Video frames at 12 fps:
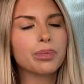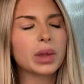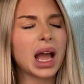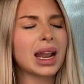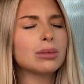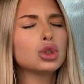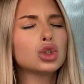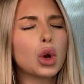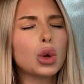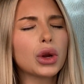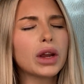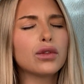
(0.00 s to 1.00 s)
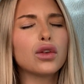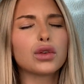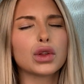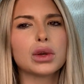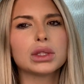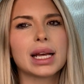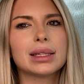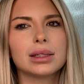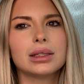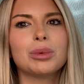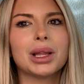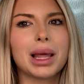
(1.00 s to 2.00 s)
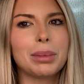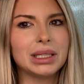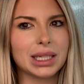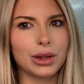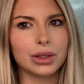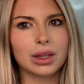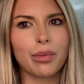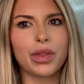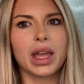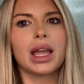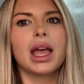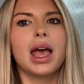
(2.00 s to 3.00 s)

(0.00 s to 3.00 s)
And I'm so grateful for those lessons, but let me tell you something.